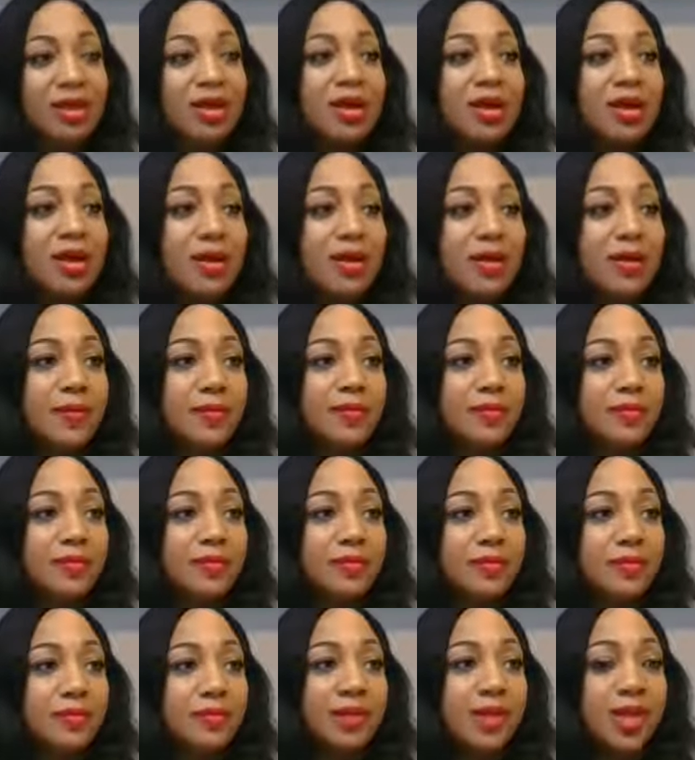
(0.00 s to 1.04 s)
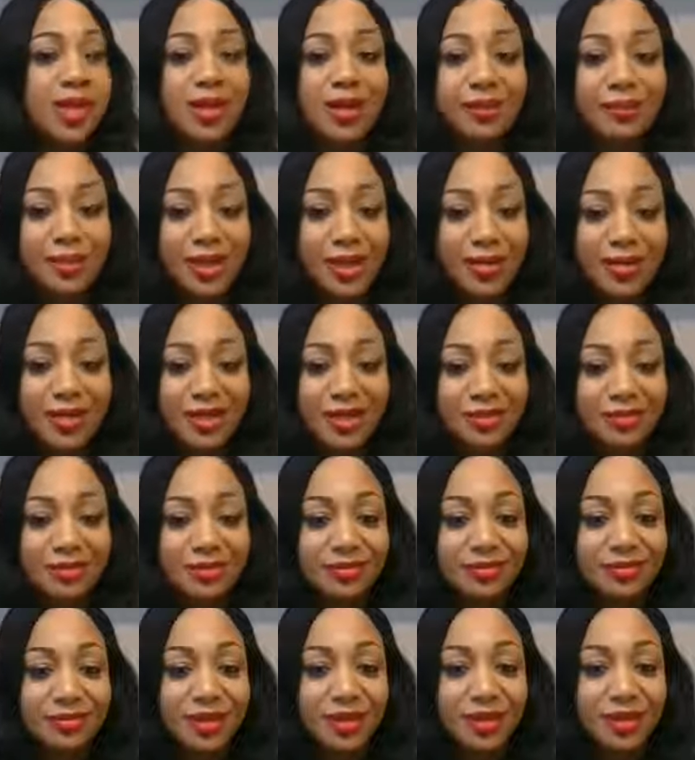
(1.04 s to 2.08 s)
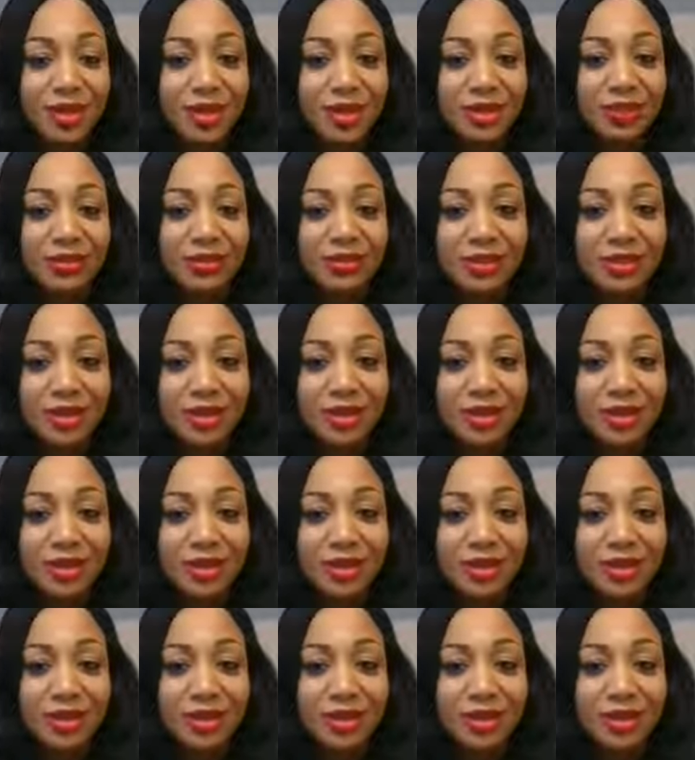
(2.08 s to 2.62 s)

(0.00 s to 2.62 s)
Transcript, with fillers: Um, and I'm learning, you know.